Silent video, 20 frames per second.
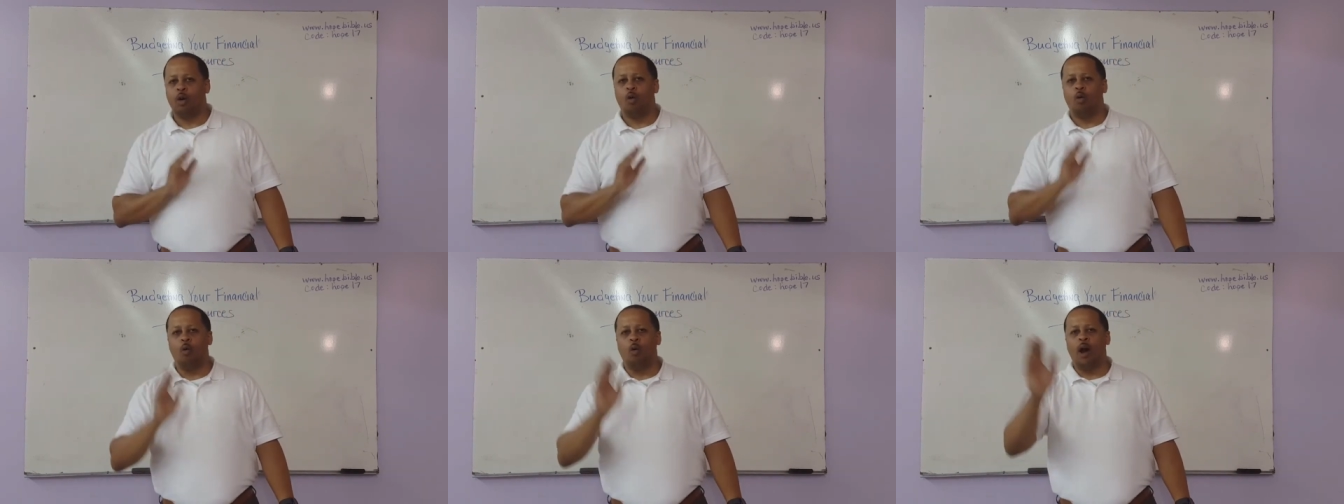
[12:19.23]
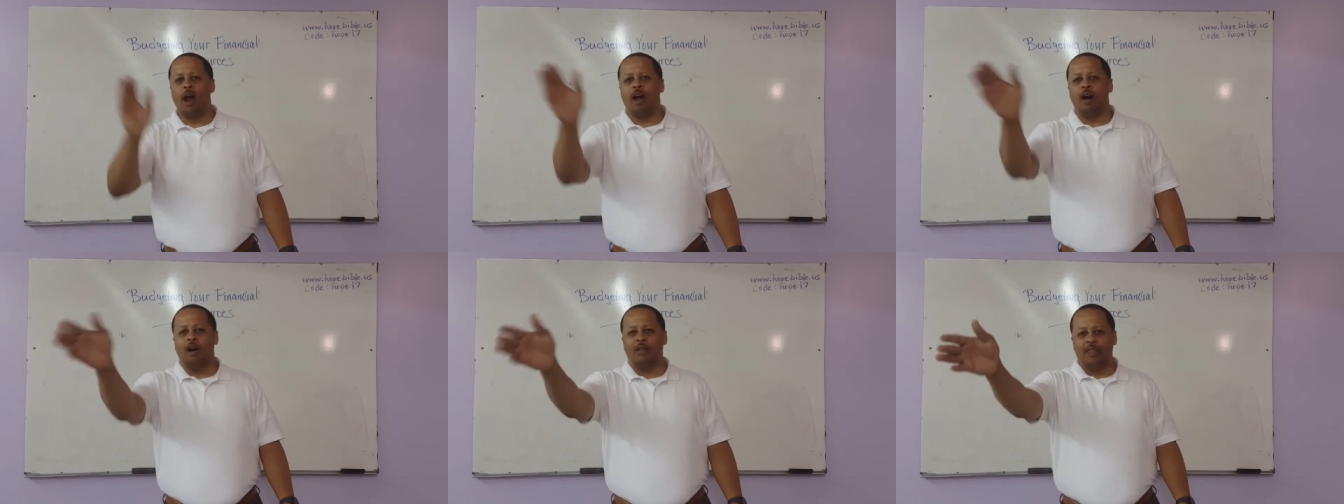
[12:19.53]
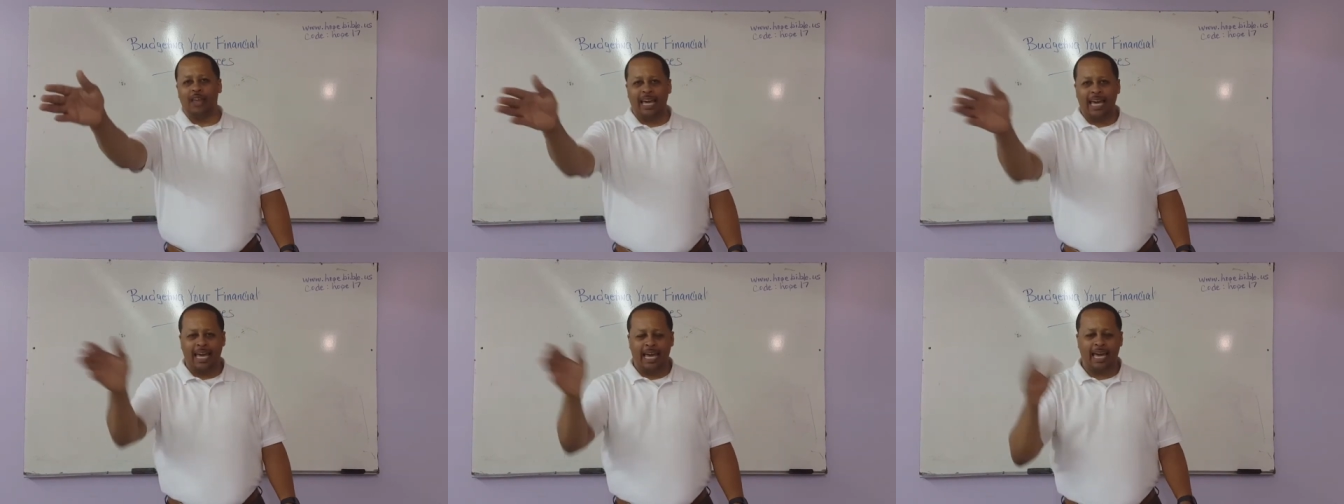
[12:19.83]
Where are
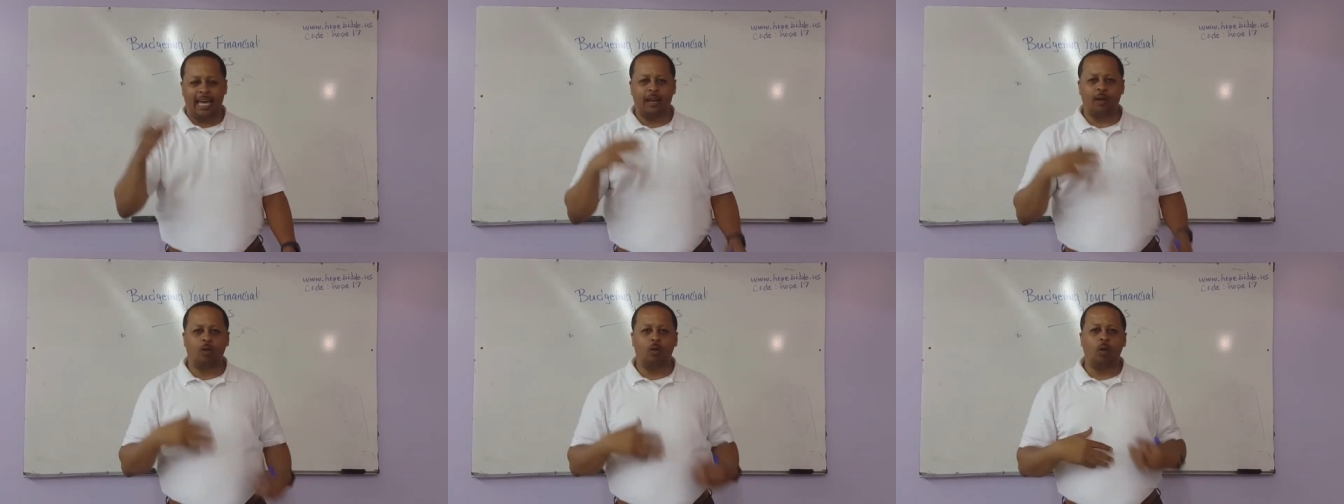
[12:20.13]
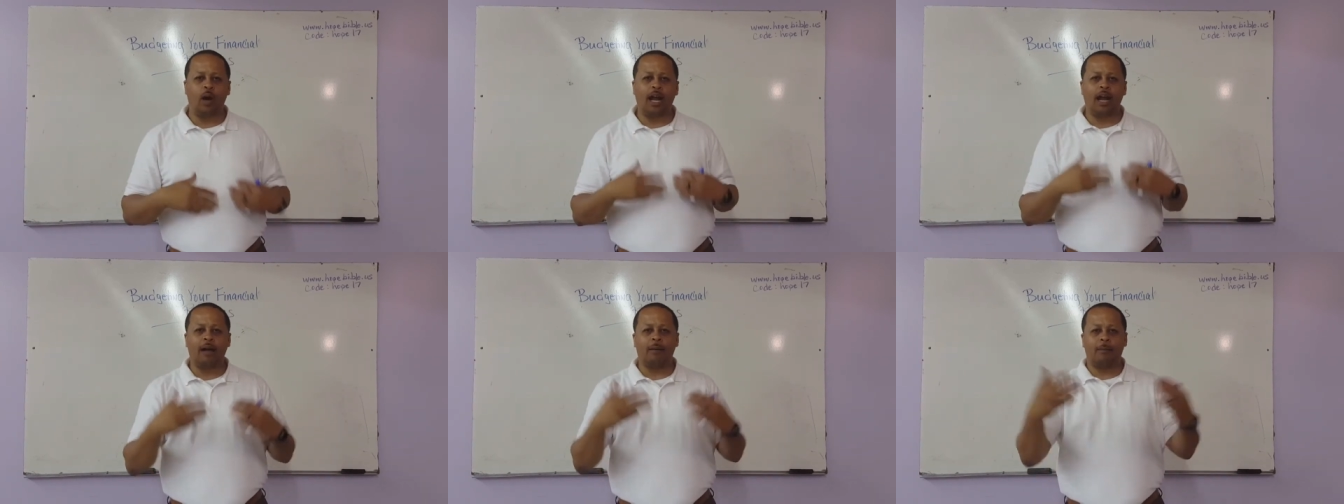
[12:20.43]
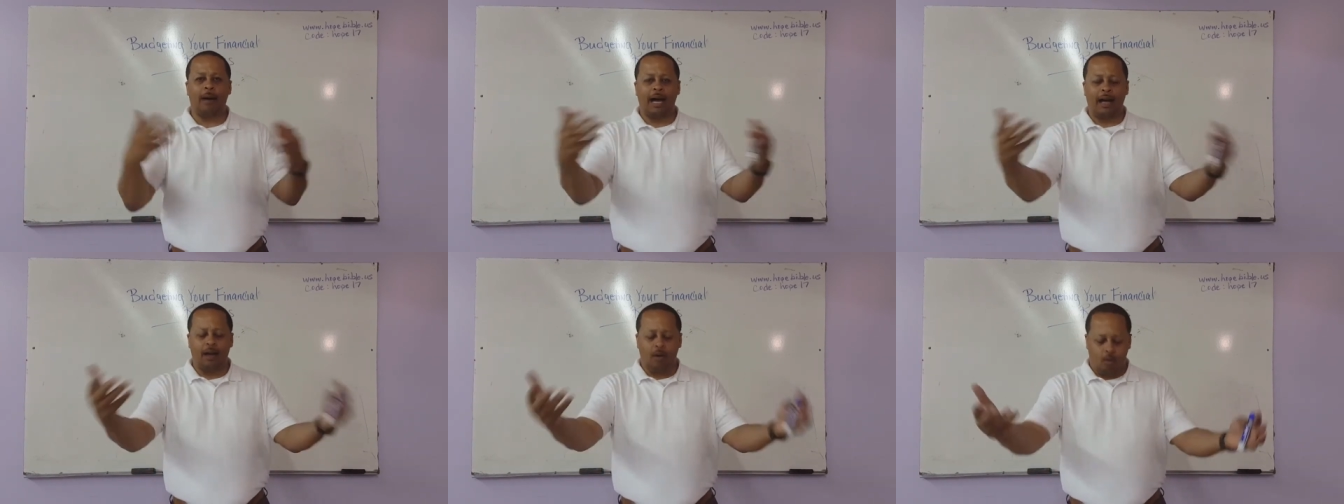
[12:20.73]
they headed? Where
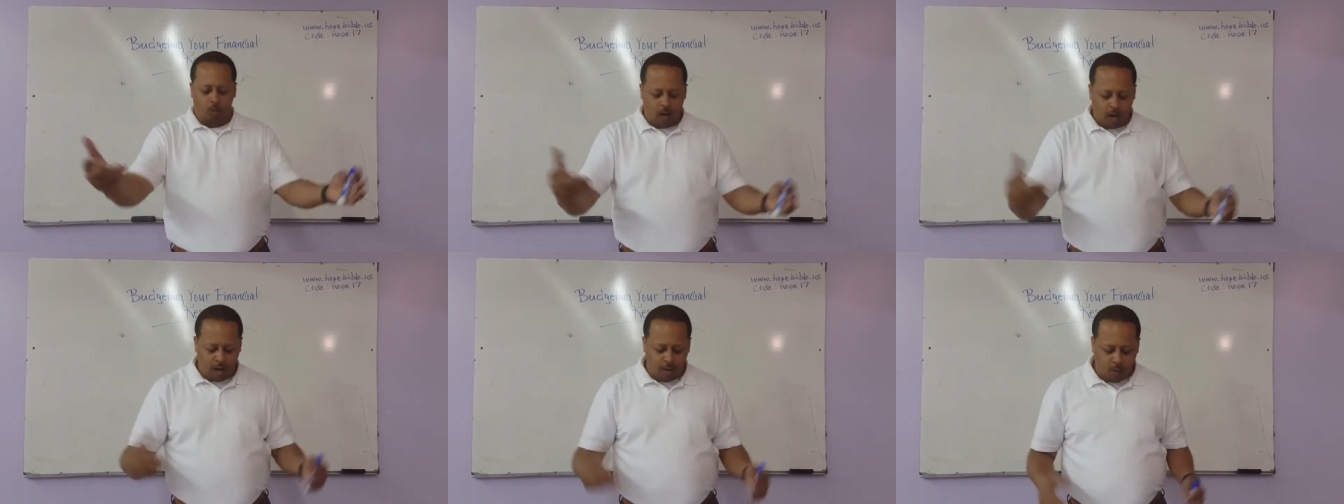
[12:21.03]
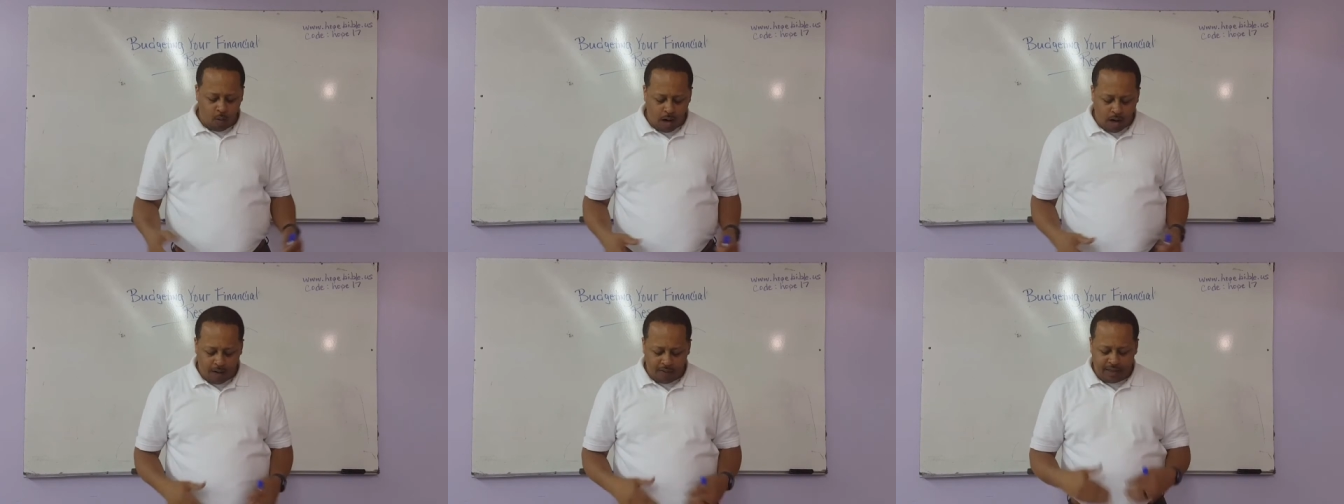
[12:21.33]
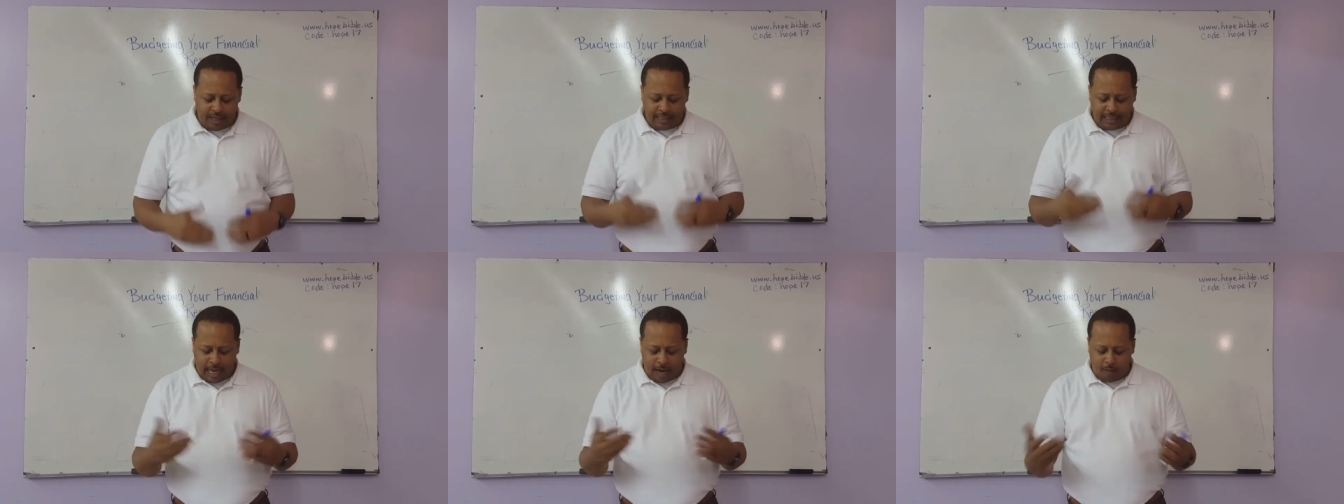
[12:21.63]
am I? Where, where are
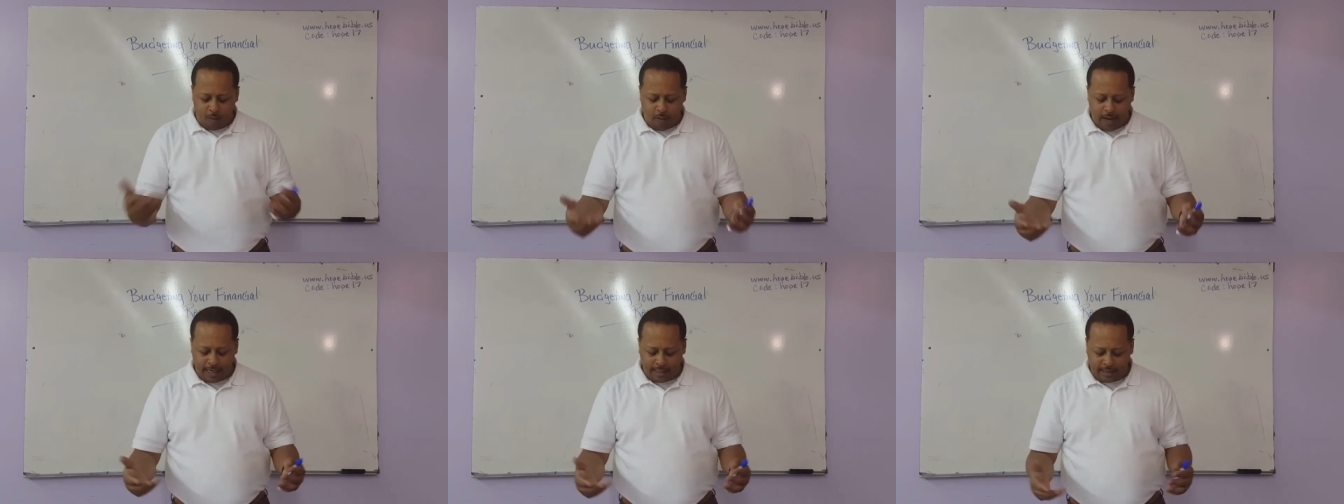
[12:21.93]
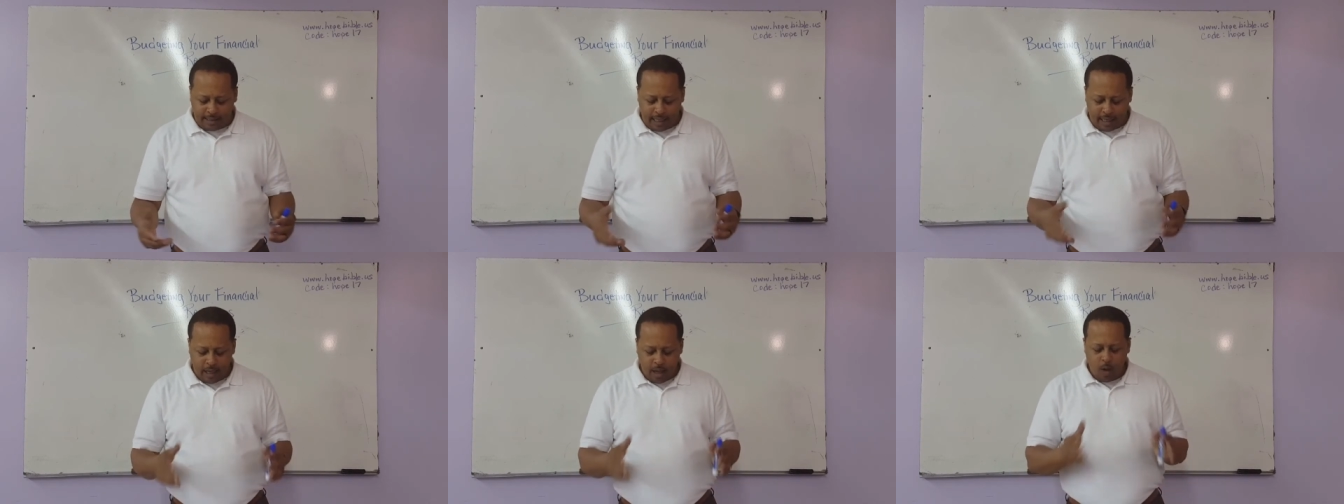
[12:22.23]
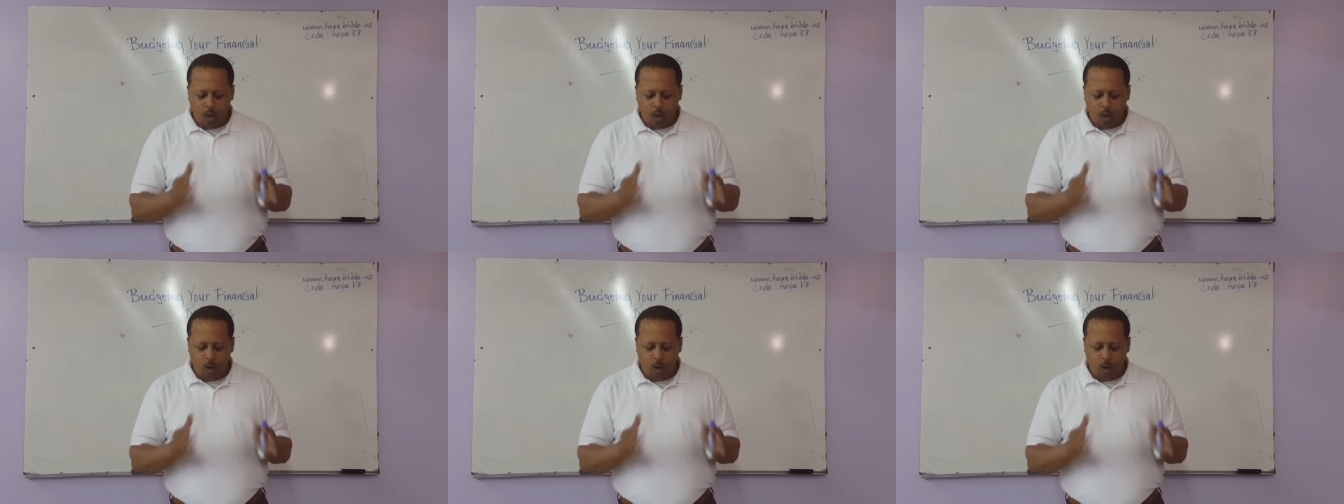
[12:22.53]
they directed?